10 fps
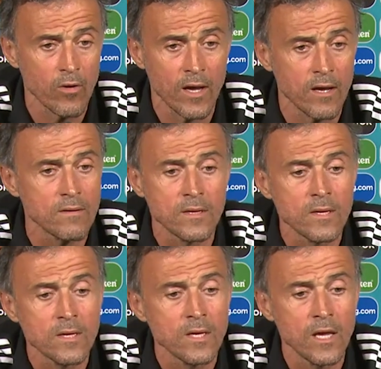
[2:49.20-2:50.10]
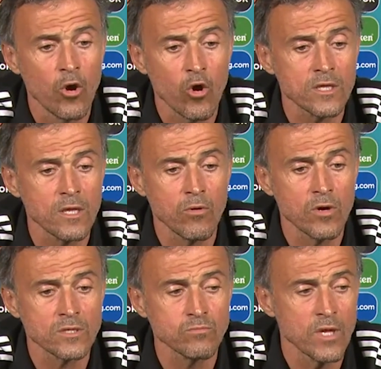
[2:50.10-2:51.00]
So they will have plenty of
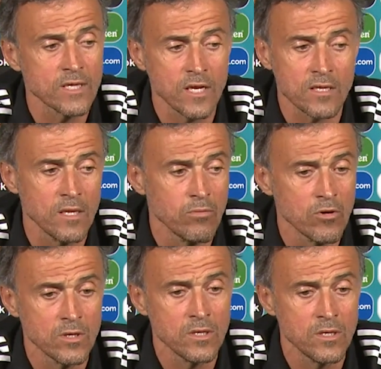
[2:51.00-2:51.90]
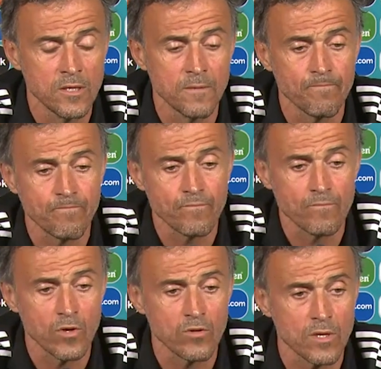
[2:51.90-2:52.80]
time to think about it and take
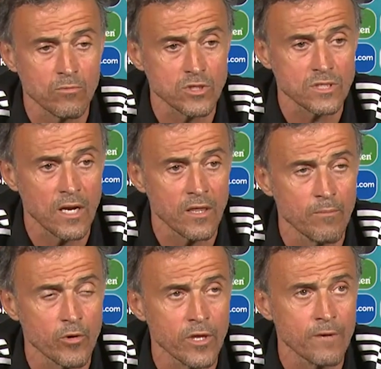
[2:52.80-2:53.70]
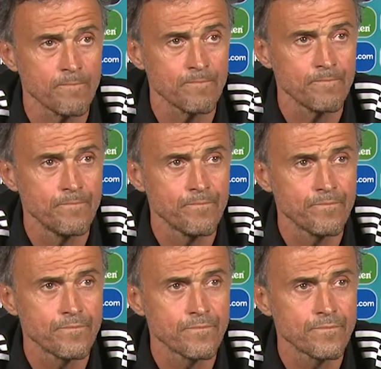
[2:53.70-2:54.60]
stock, but for now we have a
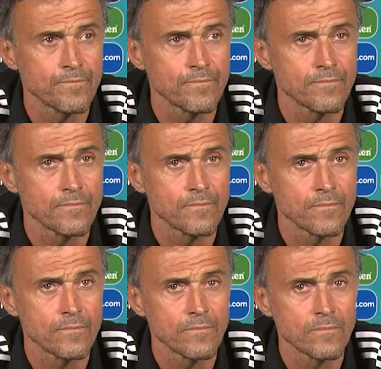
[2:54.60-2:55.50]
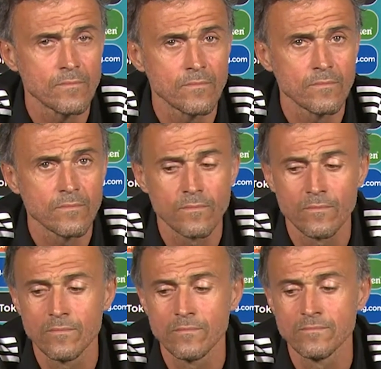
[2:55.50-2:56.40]
great uh, objective ahead of us and we
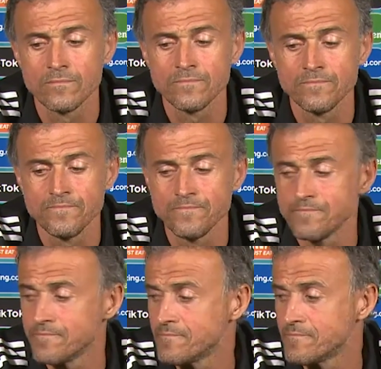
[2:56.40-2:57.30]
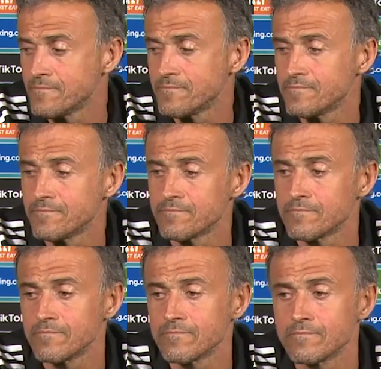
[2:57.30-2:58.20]
need to be at 100%.
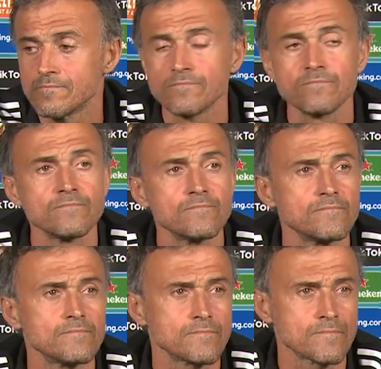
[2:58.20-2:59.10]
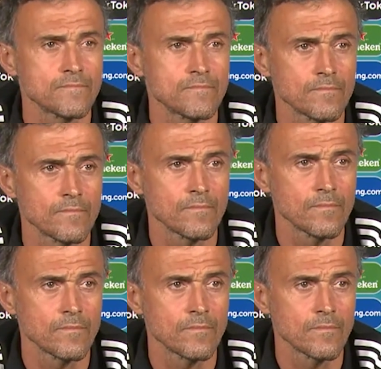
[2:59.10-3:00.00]
Next question from Diario
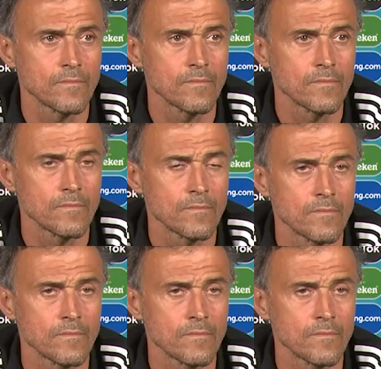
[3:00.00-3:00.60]
AS, please.